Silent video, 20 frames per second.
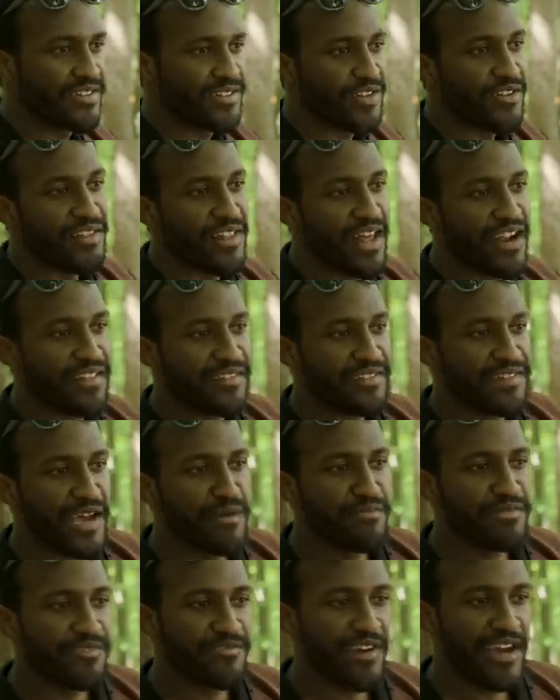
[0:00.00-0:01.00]
So a lot of the
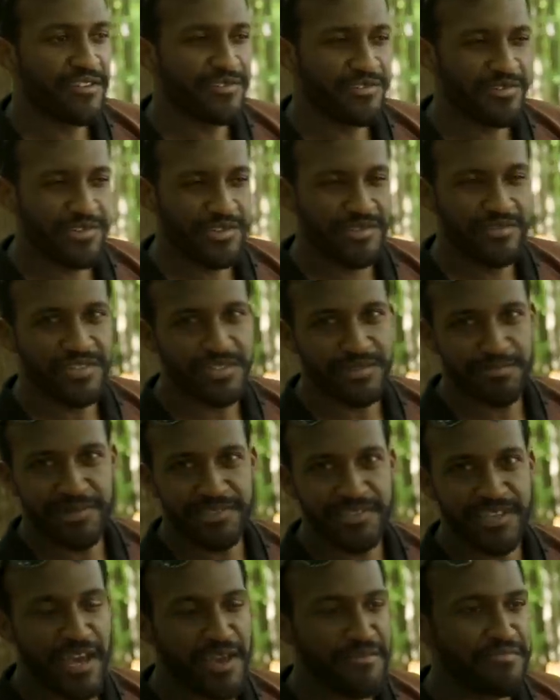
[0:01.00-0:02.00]
times, the rider will use the
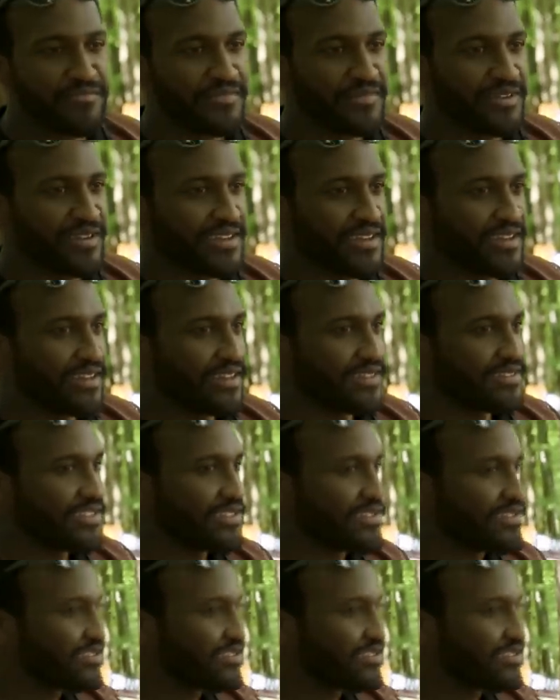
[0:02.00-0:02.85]
split time to